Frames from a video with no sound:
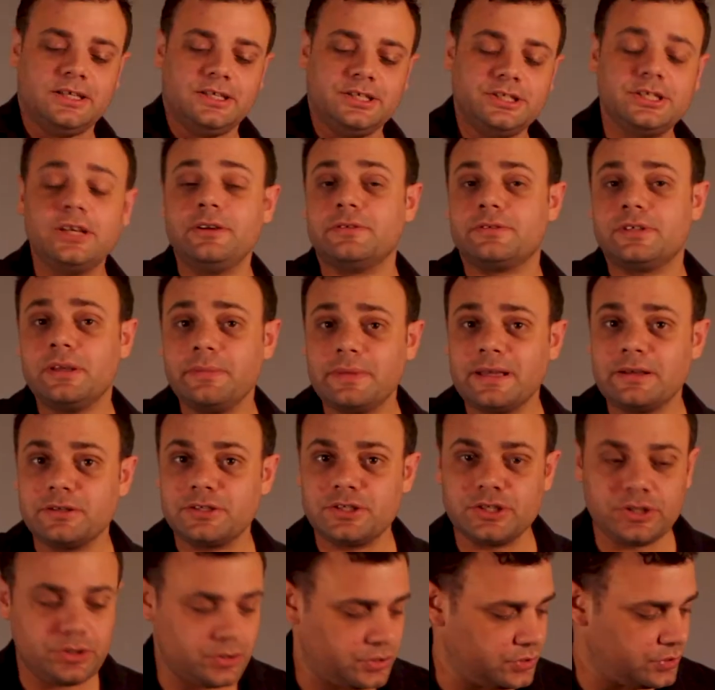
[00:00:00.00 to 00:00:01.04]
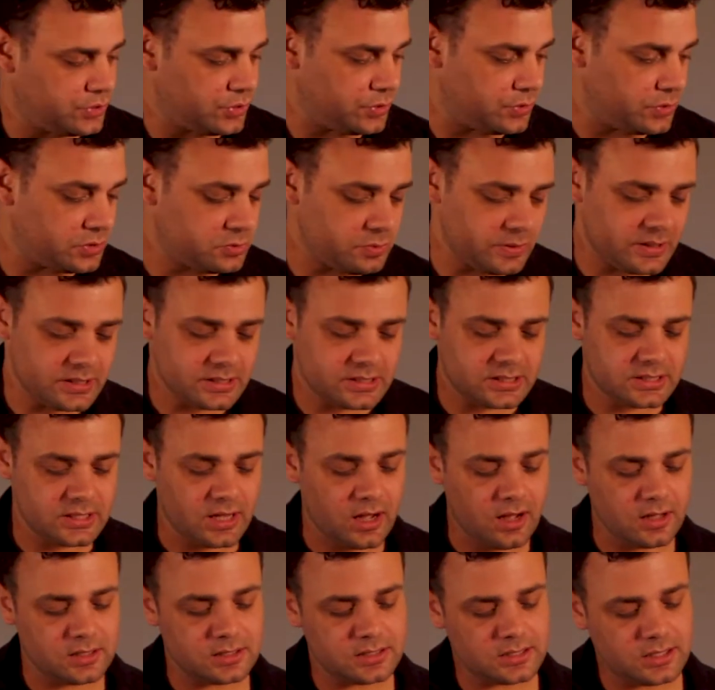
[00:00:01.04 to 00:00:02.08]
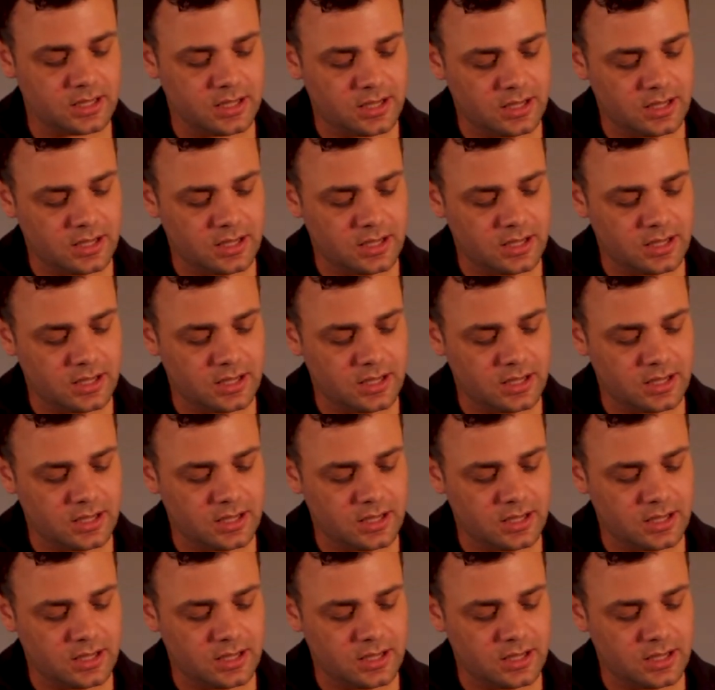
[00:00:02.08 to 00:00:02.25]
So something else that you can do is we can start